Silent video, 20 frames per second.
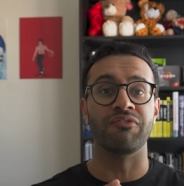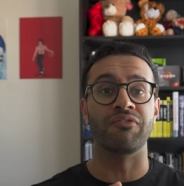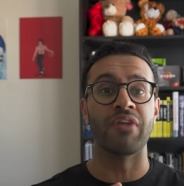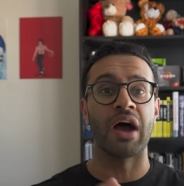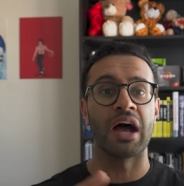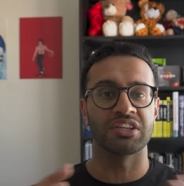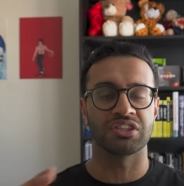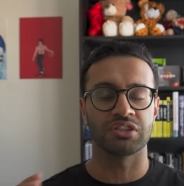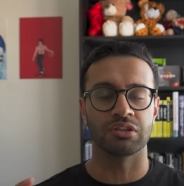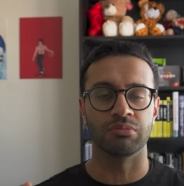
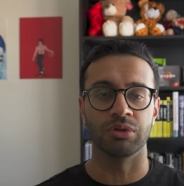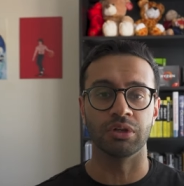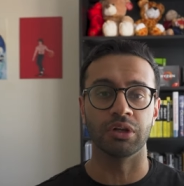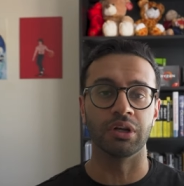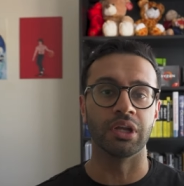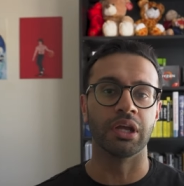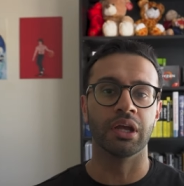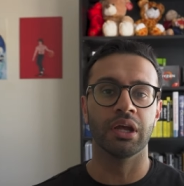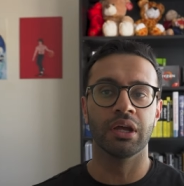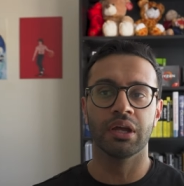vast
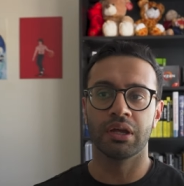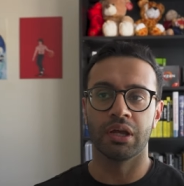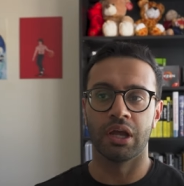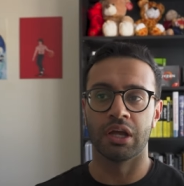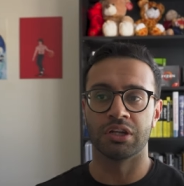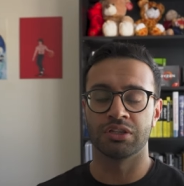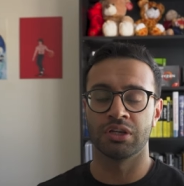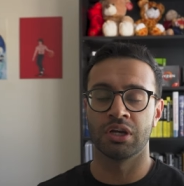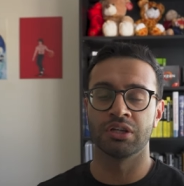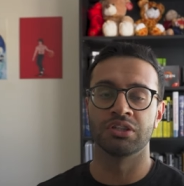community
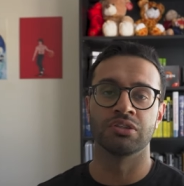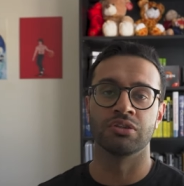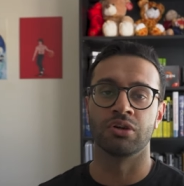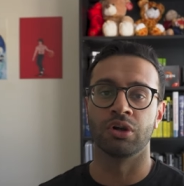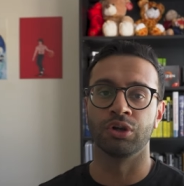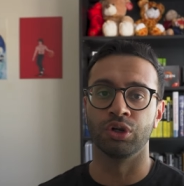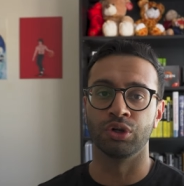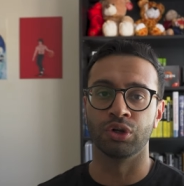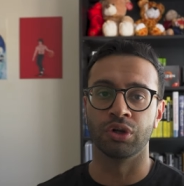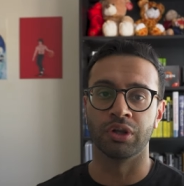and chances
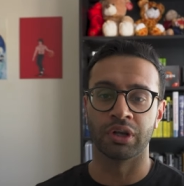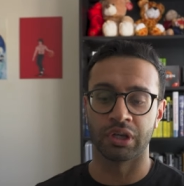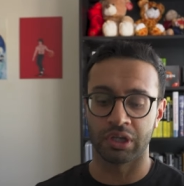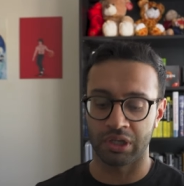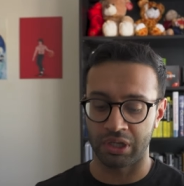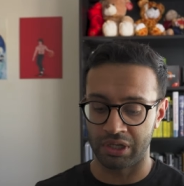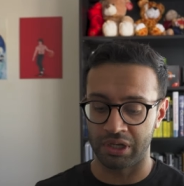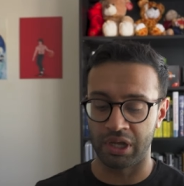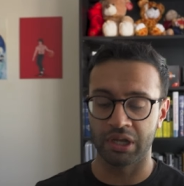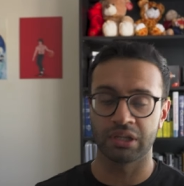are you're going to
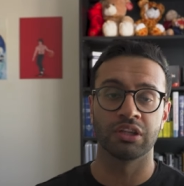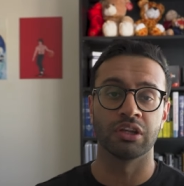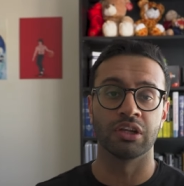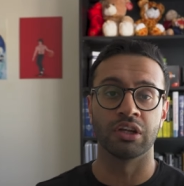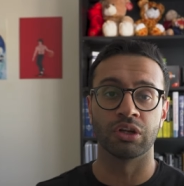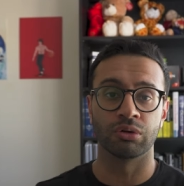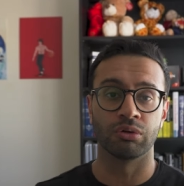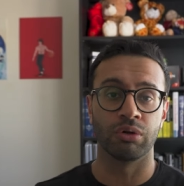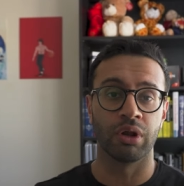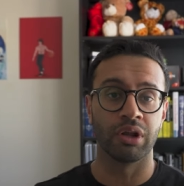connect
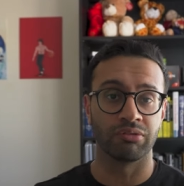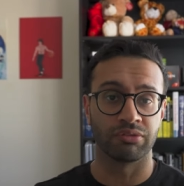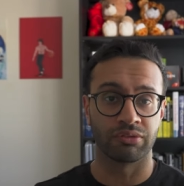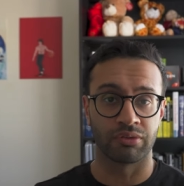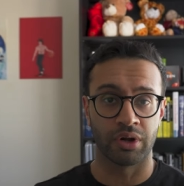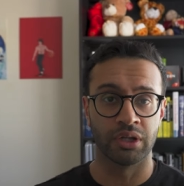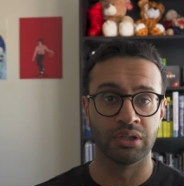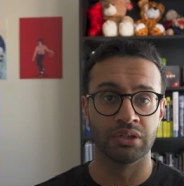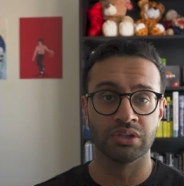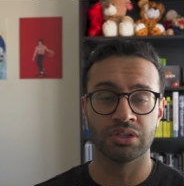and create
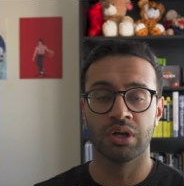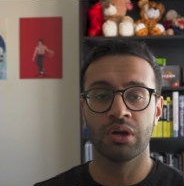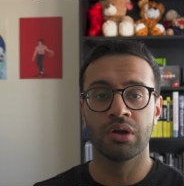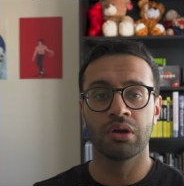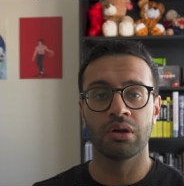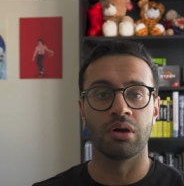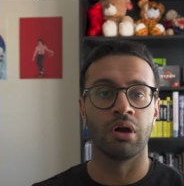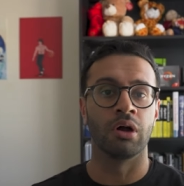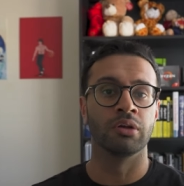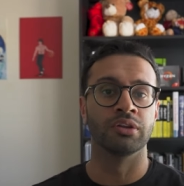friends
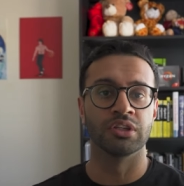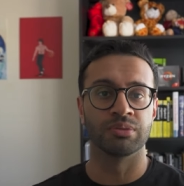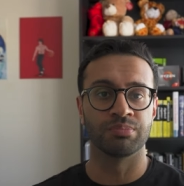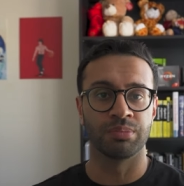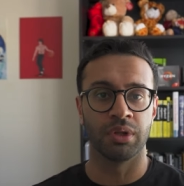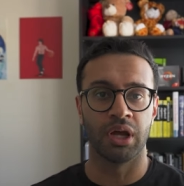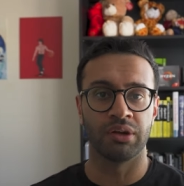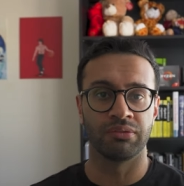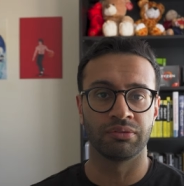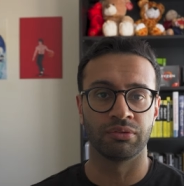on this
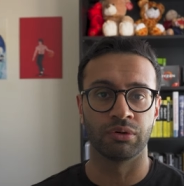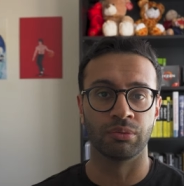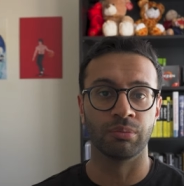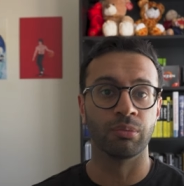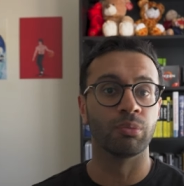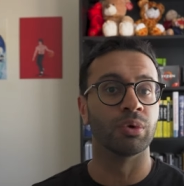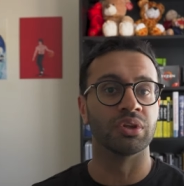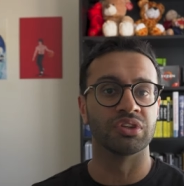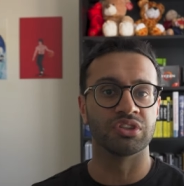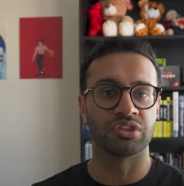
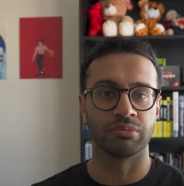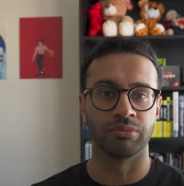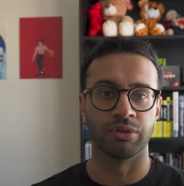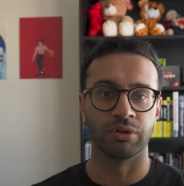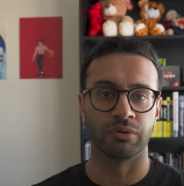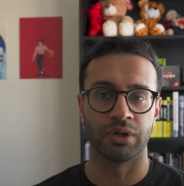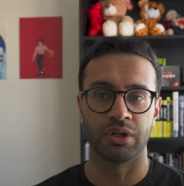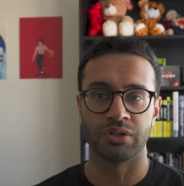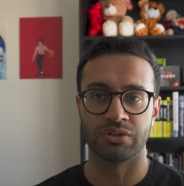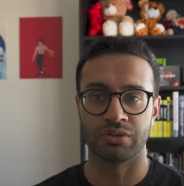platform with
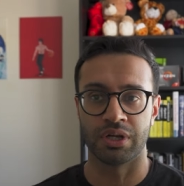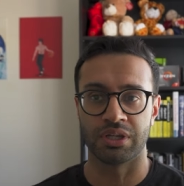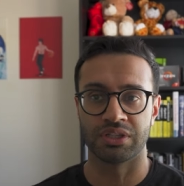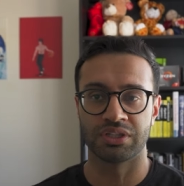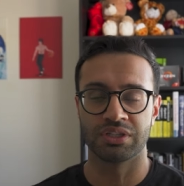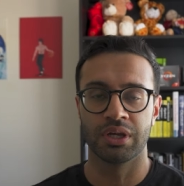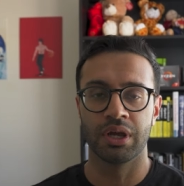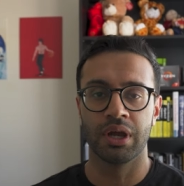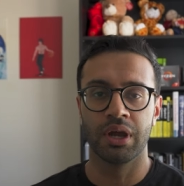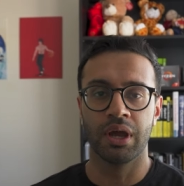similar
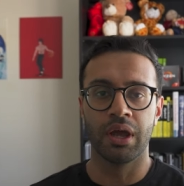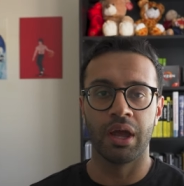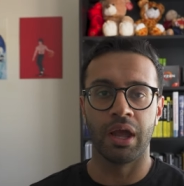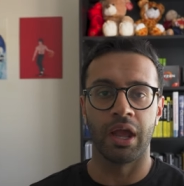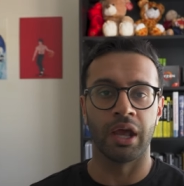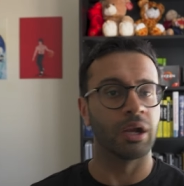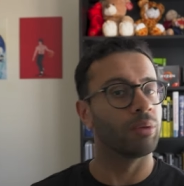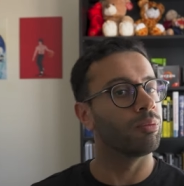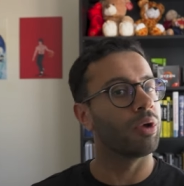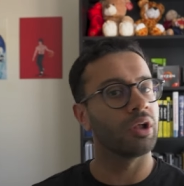interests.
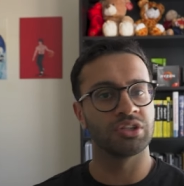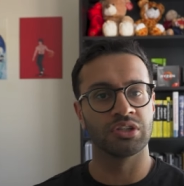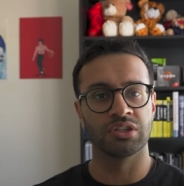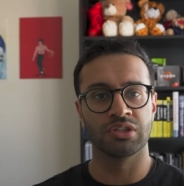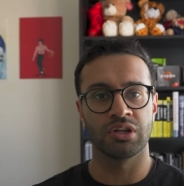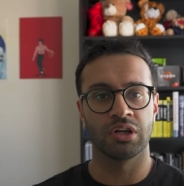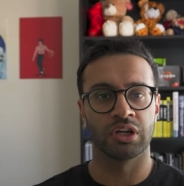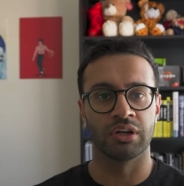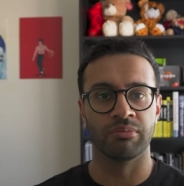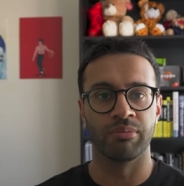And I'm not
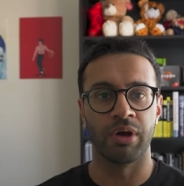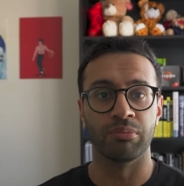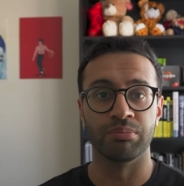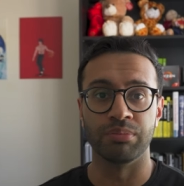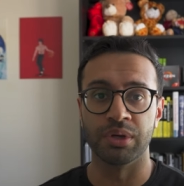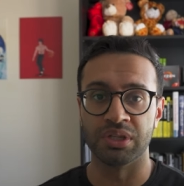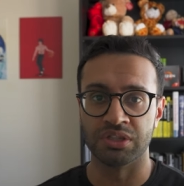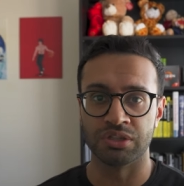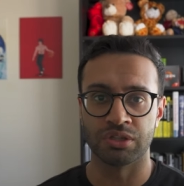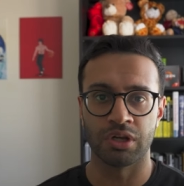just talking about
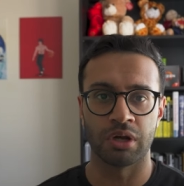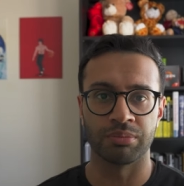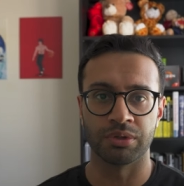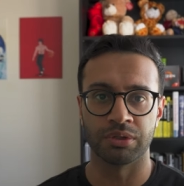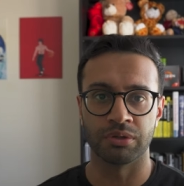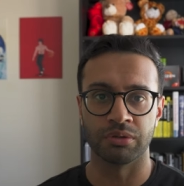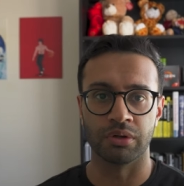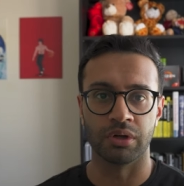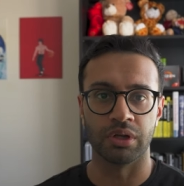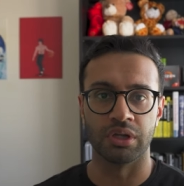business
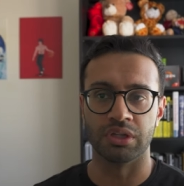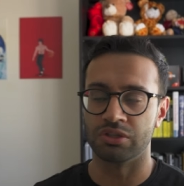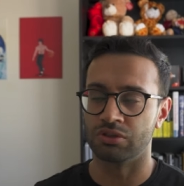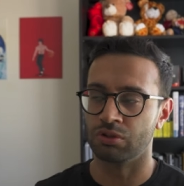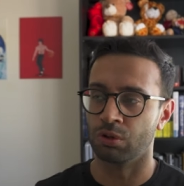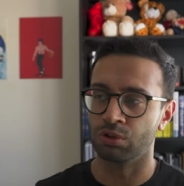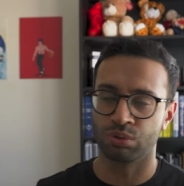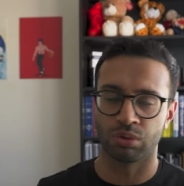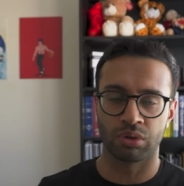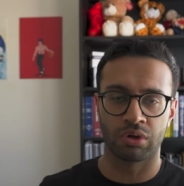opportunities.
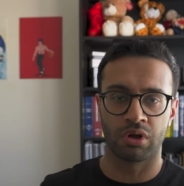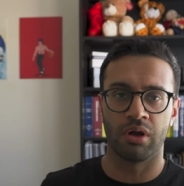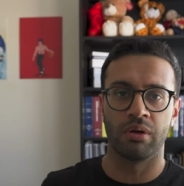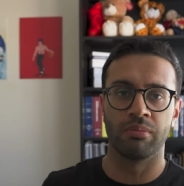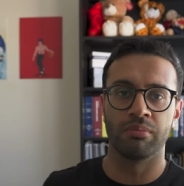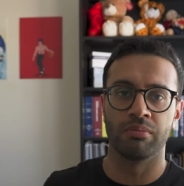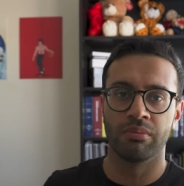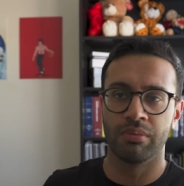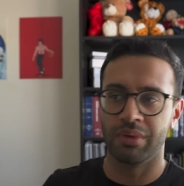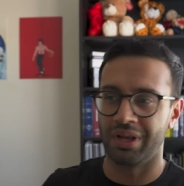Those will
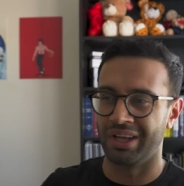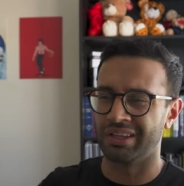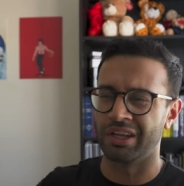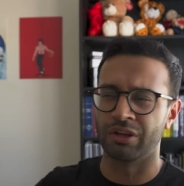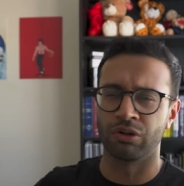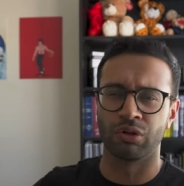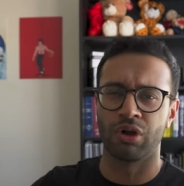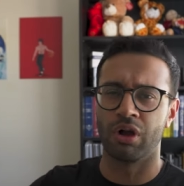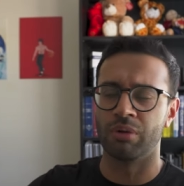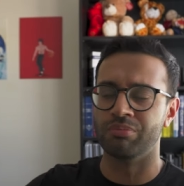come and
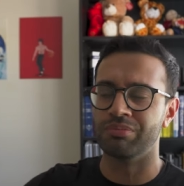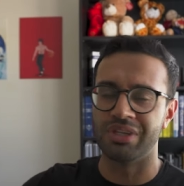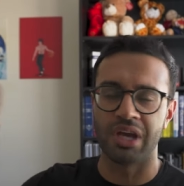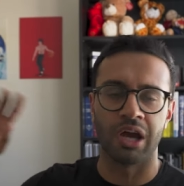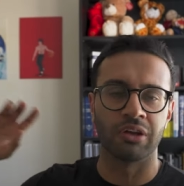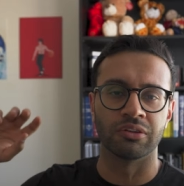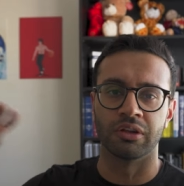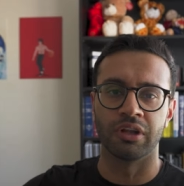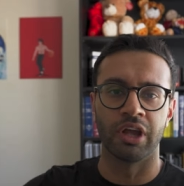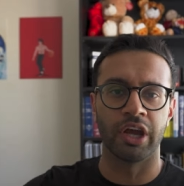that'll come
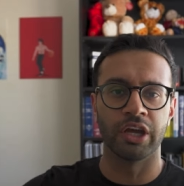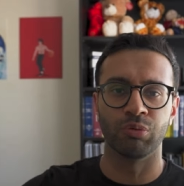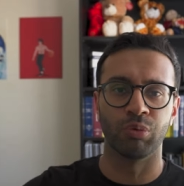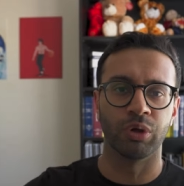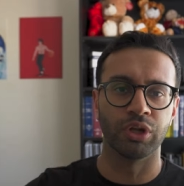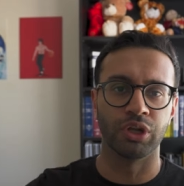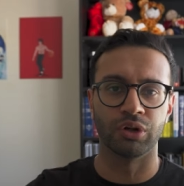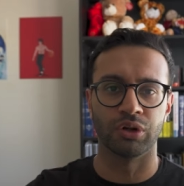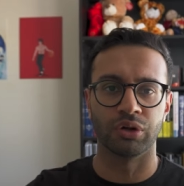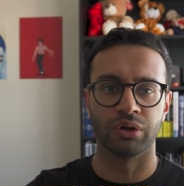down the line
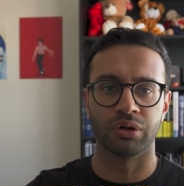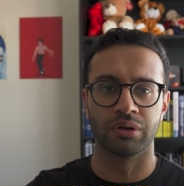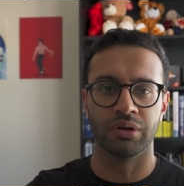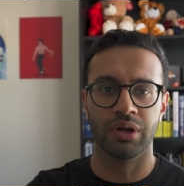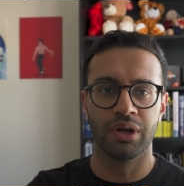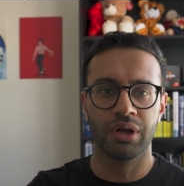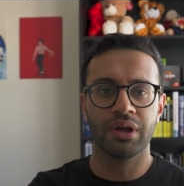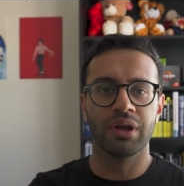when you're